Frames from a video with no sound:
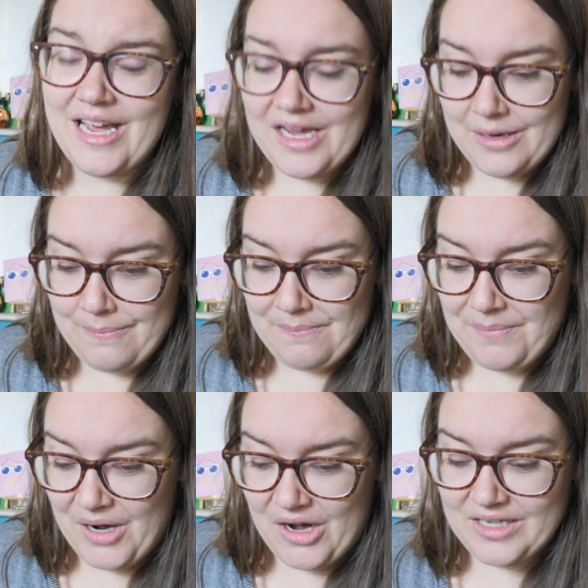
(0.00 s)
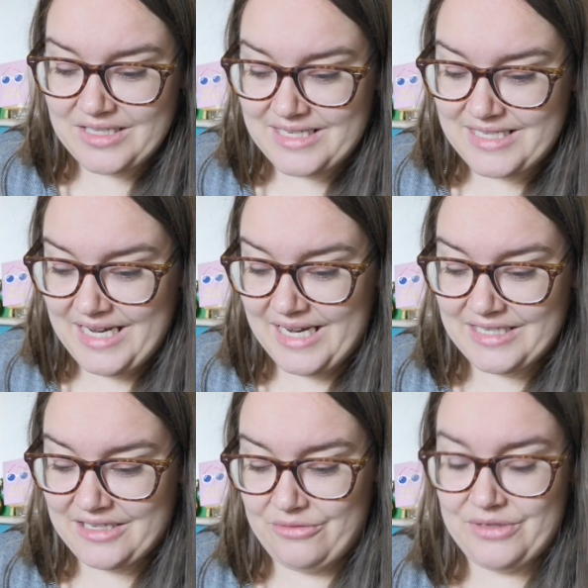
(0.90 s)
Um, but I
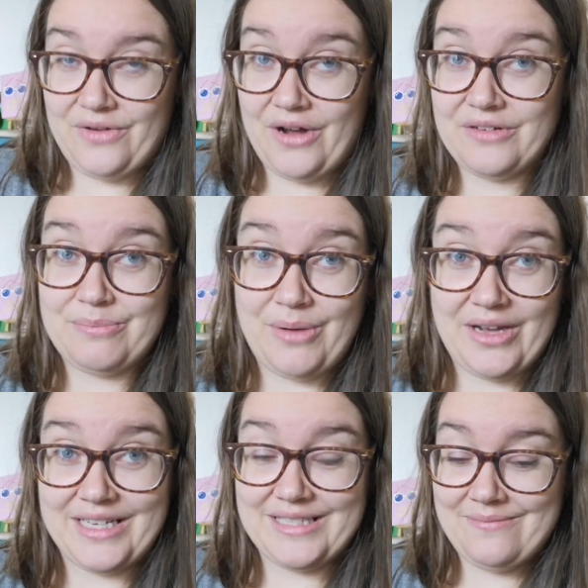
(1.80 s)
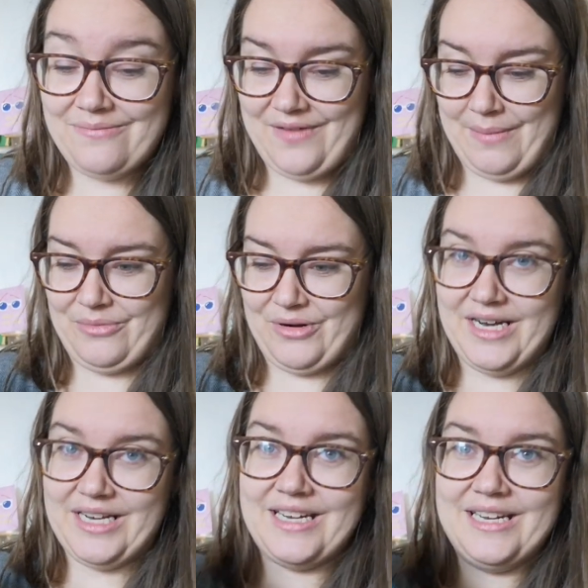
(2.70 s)
did go as far as buying some
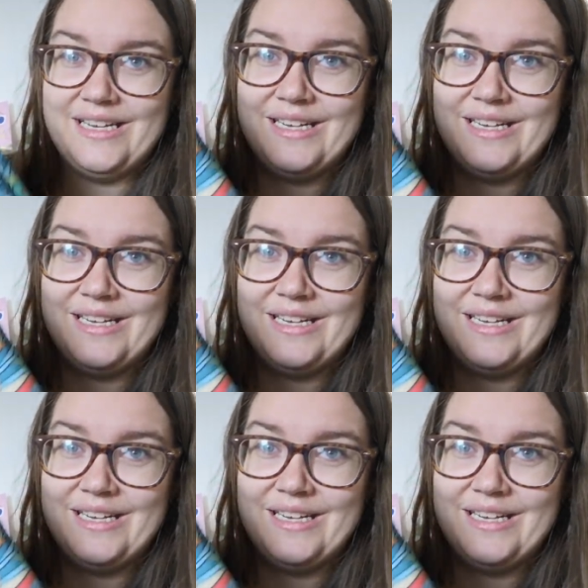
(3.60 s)
fabric.